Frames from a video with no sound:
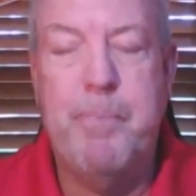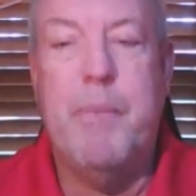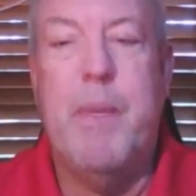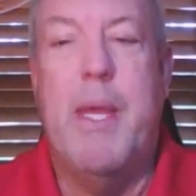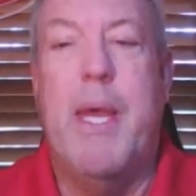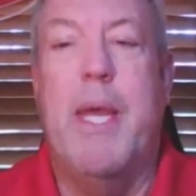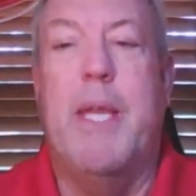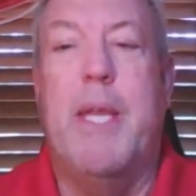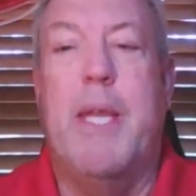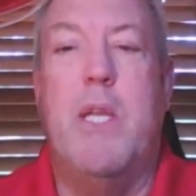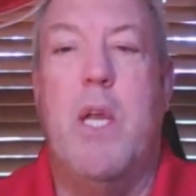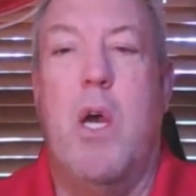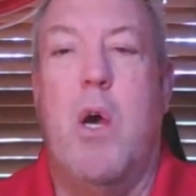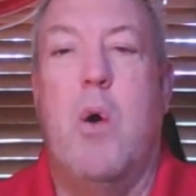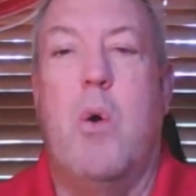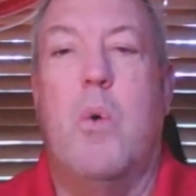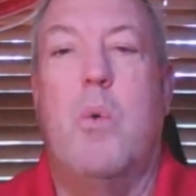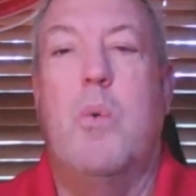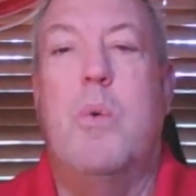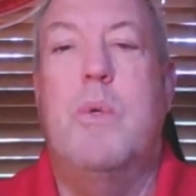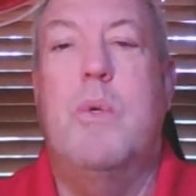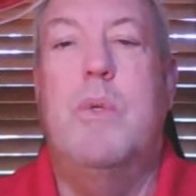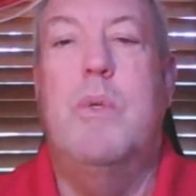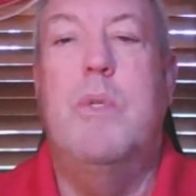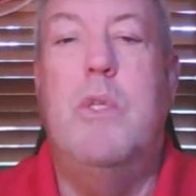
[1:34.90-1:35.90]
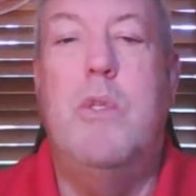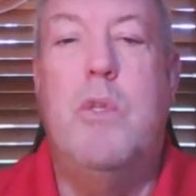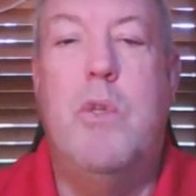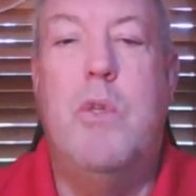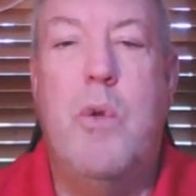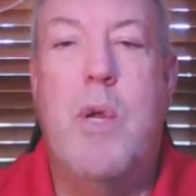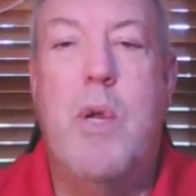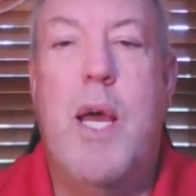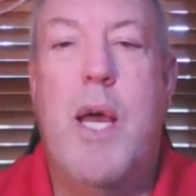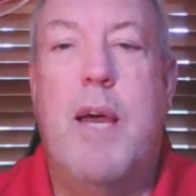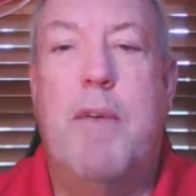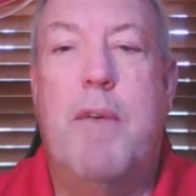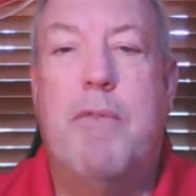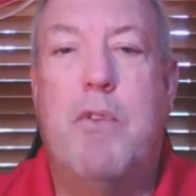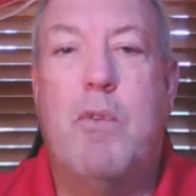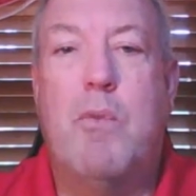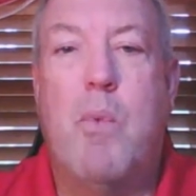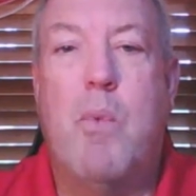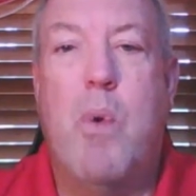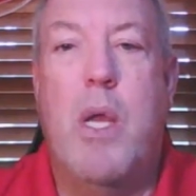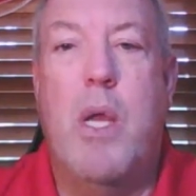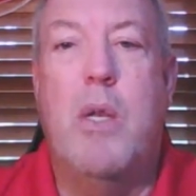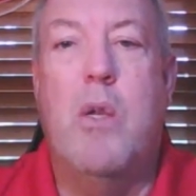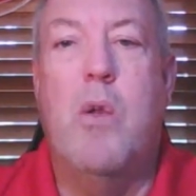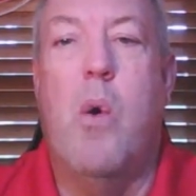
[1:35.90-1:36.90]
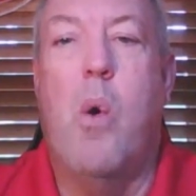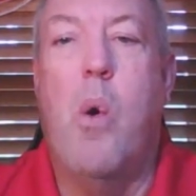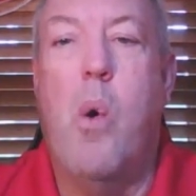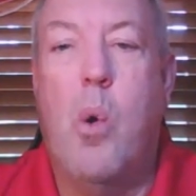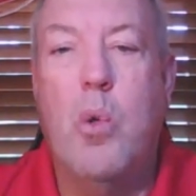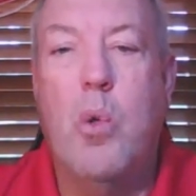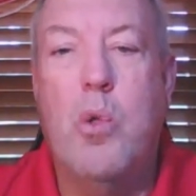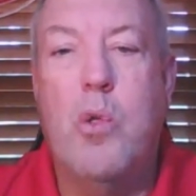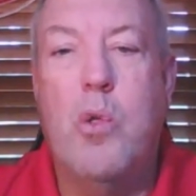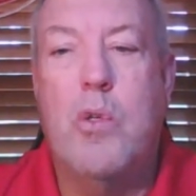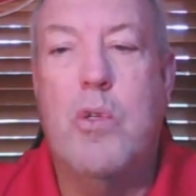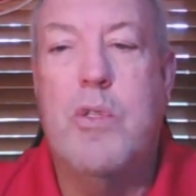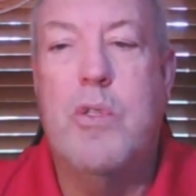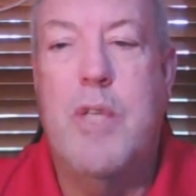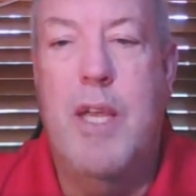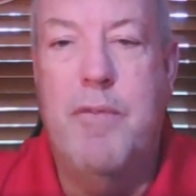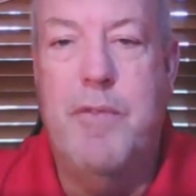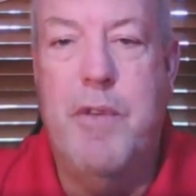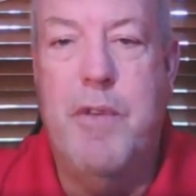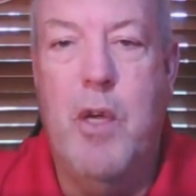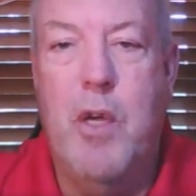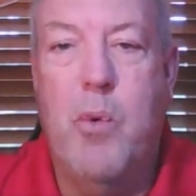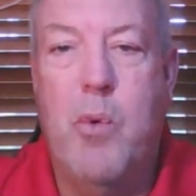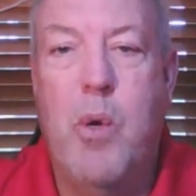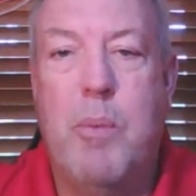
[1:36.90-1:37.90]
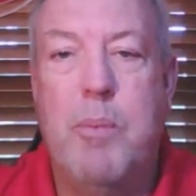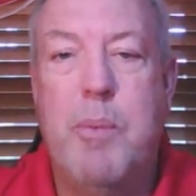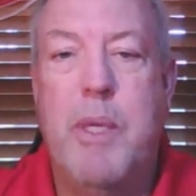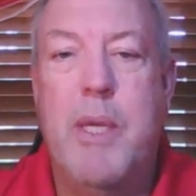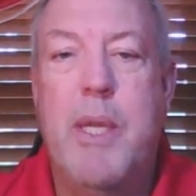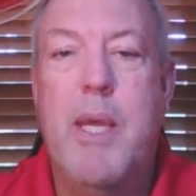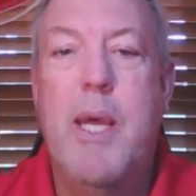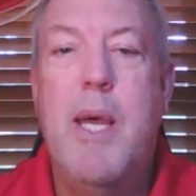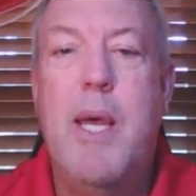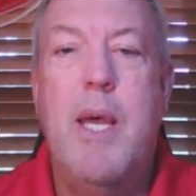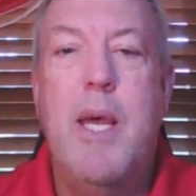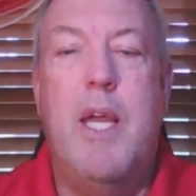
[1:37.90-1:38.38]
And no, you do not have to run older safety equipment.